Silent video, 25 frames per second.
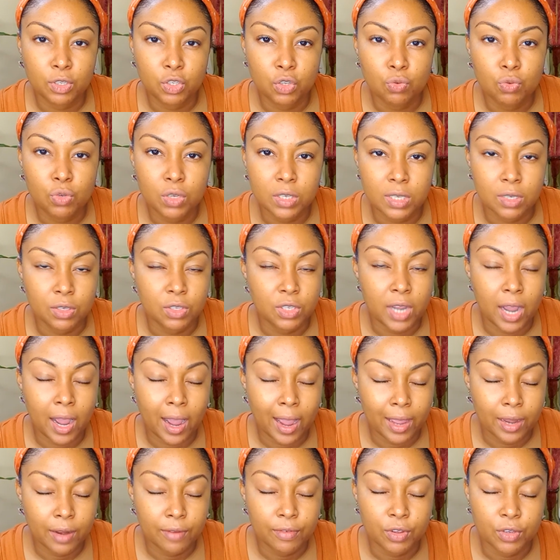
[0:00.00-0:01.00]
but you just are
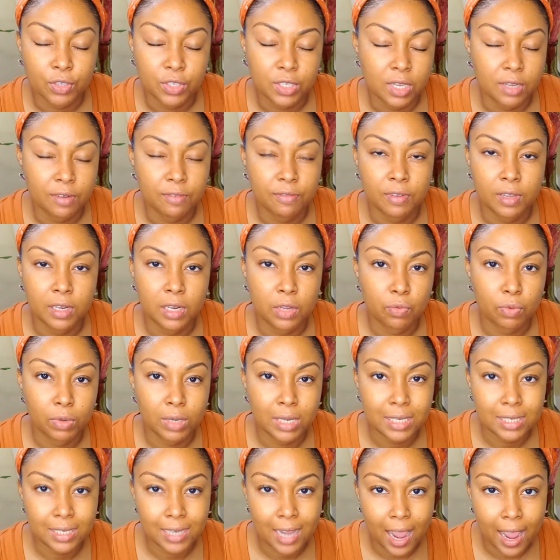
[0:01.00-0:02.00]
tired of your skin feeling
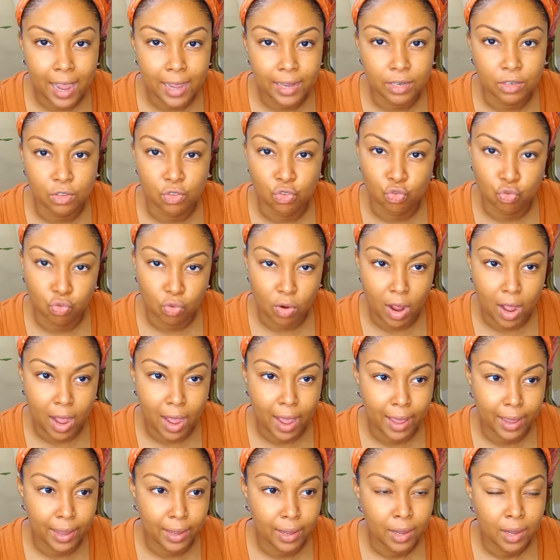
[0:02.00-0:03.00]
really tight and
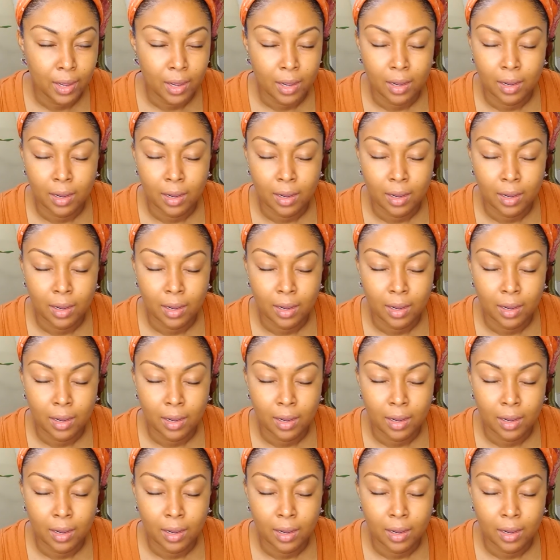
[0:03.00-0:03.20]
dry,